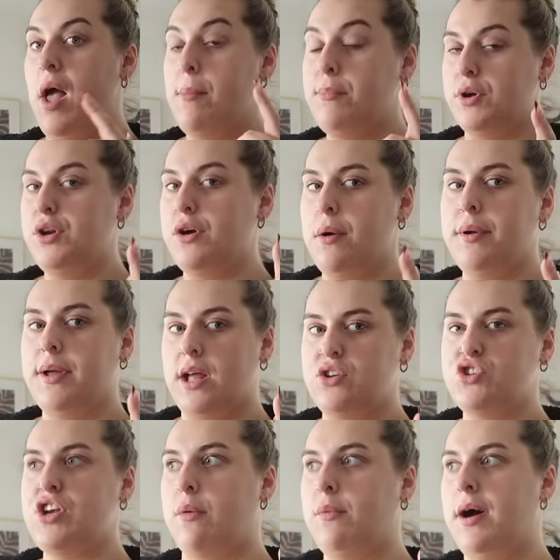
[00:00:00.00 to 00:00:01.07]
I'm gonna go and get in
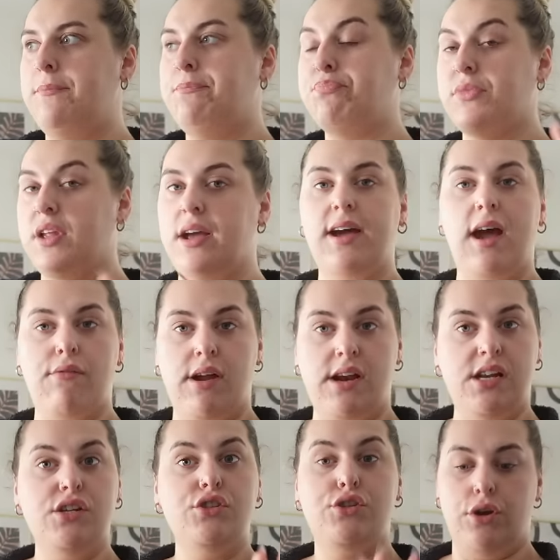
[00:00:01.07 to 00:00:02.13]
the shower and get
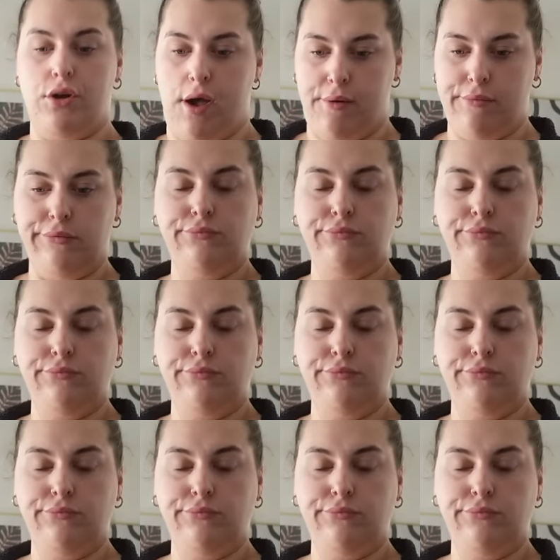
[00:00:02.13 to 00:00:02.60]
ready to go.